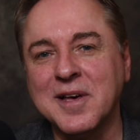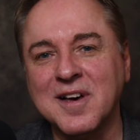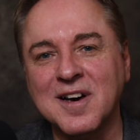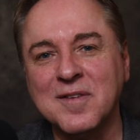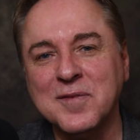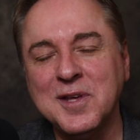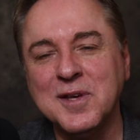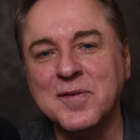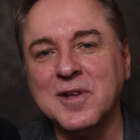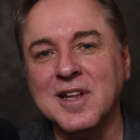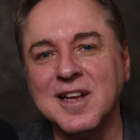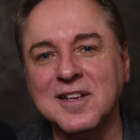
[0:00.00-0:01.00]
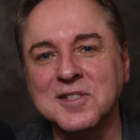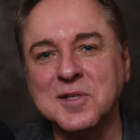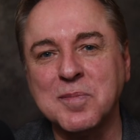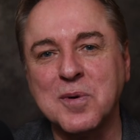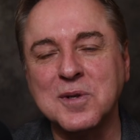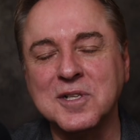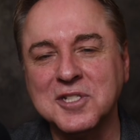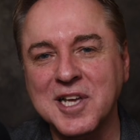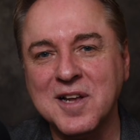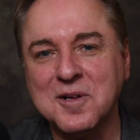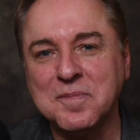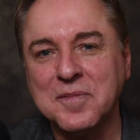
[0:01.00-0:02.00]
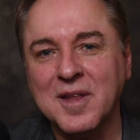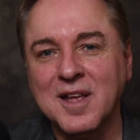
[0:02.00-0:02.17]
a coffee if you'd like to support the channel.